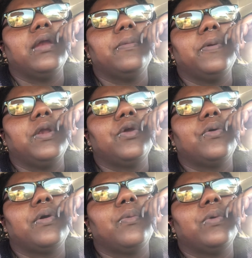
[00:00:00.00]
and depending
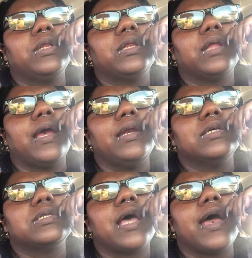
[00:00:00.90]
on what they
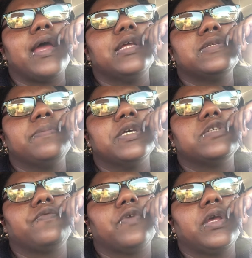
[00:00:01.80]
decide is
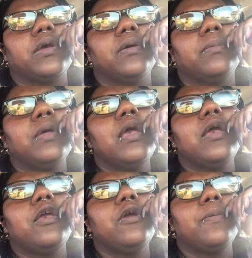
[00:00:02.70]
best for him,
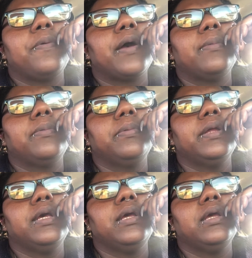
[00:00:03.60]
he'll
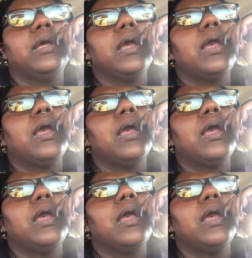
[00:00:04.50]
probably